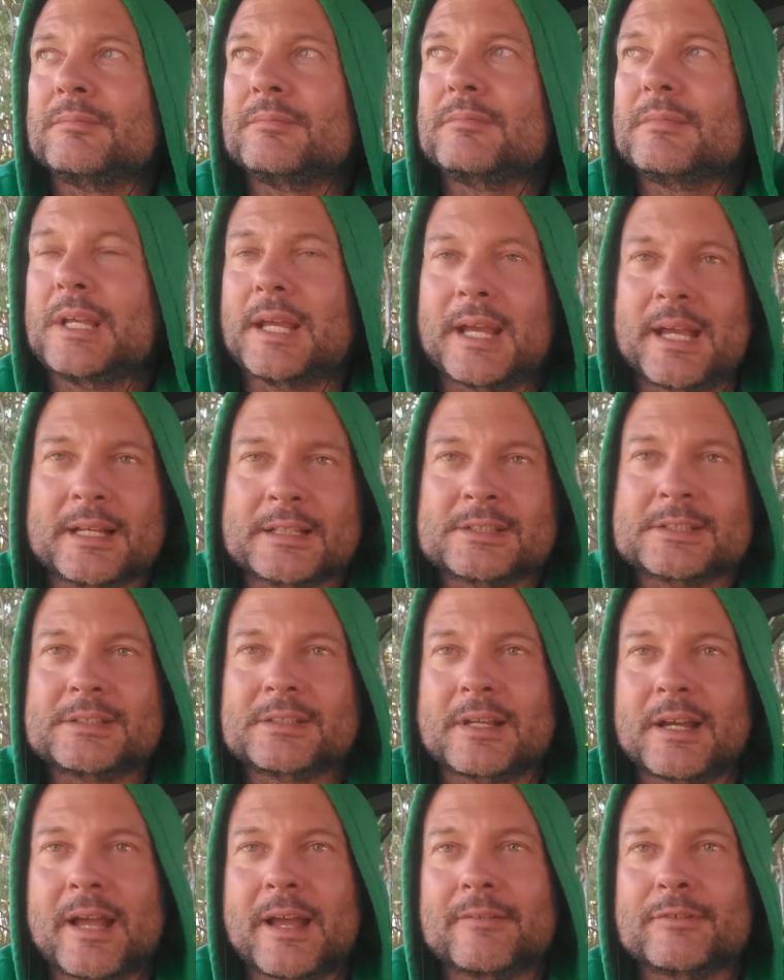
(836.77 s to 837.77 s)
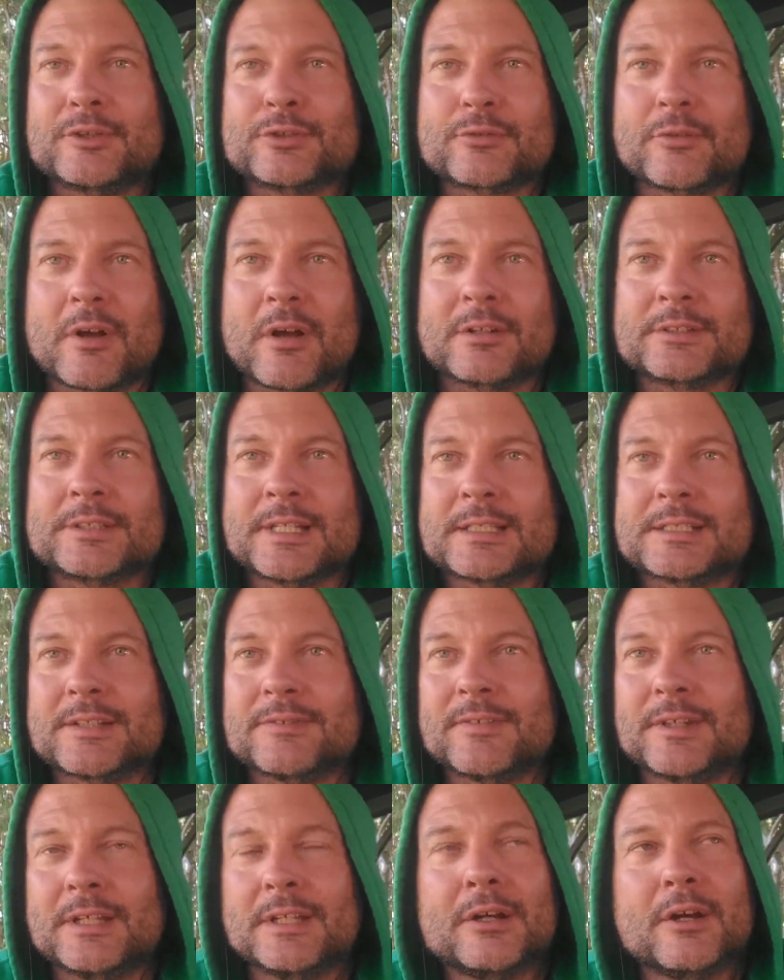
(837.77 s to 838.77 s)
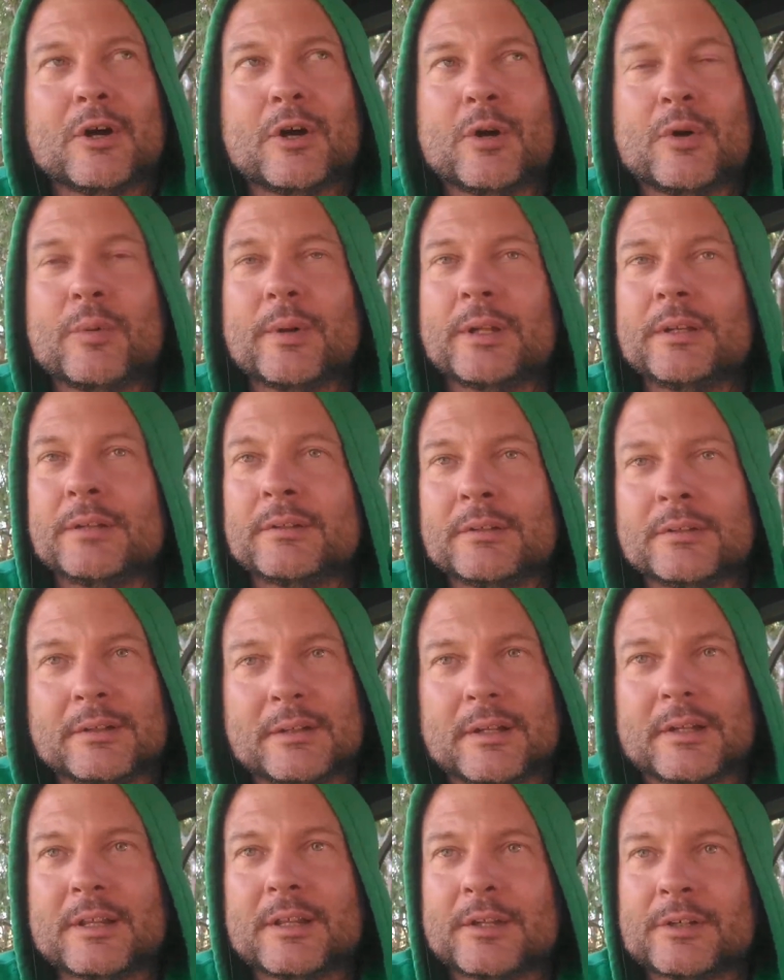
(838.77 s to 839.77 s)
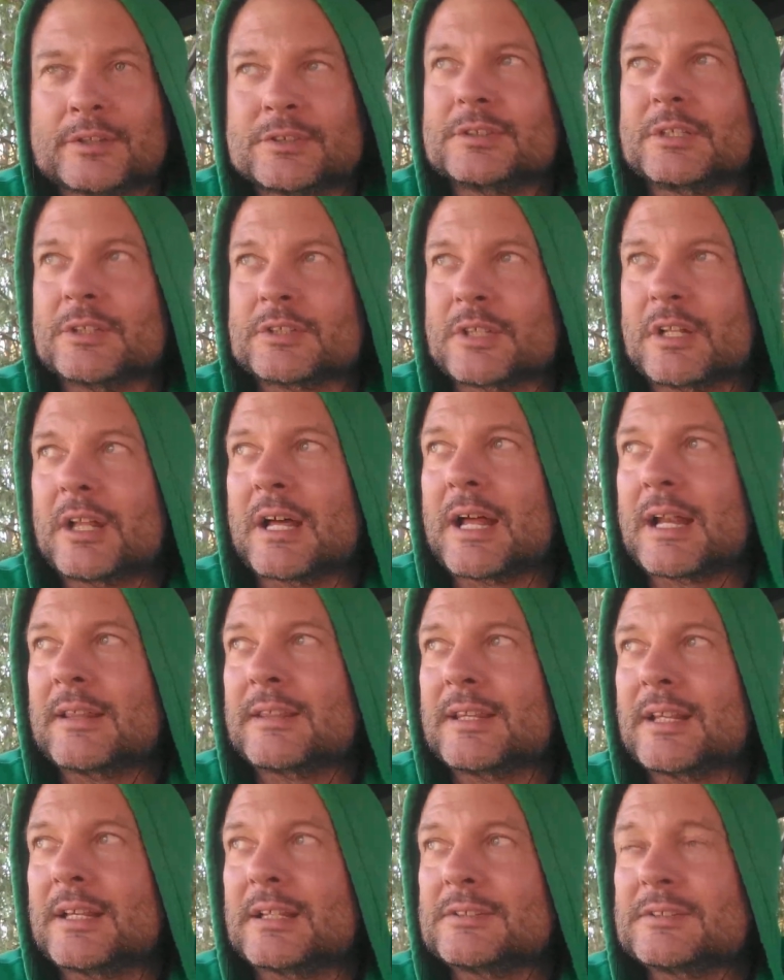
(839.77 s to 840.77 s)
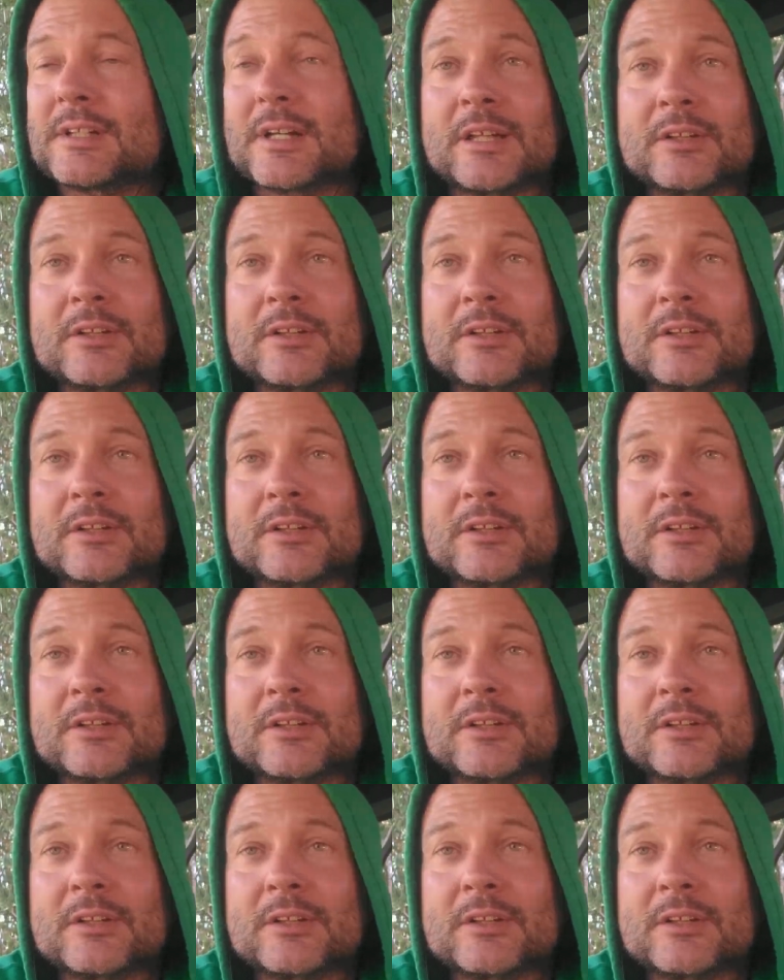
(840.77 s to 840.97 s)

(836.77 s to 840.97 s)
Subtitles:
yes, I have a strong sense of ego, and there's a lot of things that